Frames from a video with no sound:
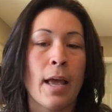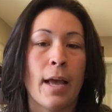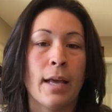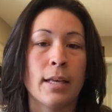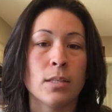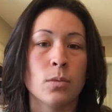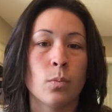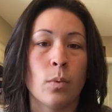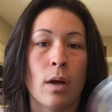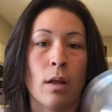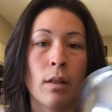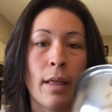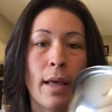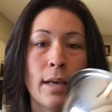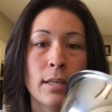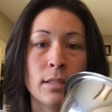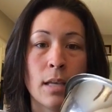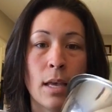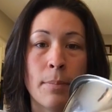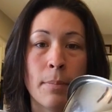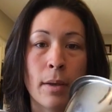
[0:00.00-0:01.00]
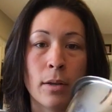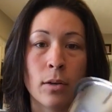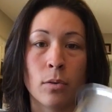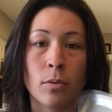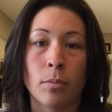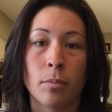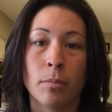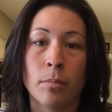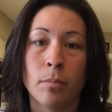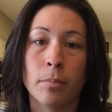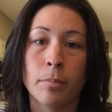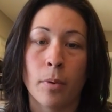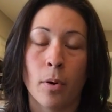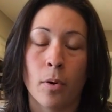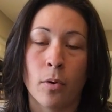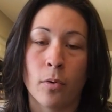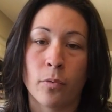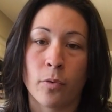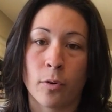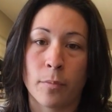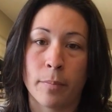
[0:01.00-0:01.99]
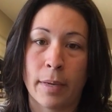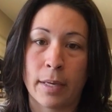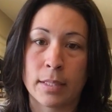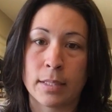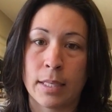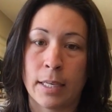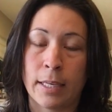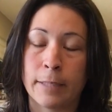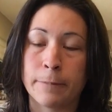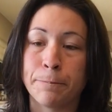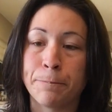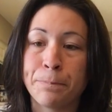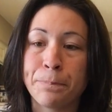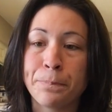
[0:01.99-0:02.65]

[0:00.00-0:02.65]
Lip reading: as well as a metal bowl for mixing.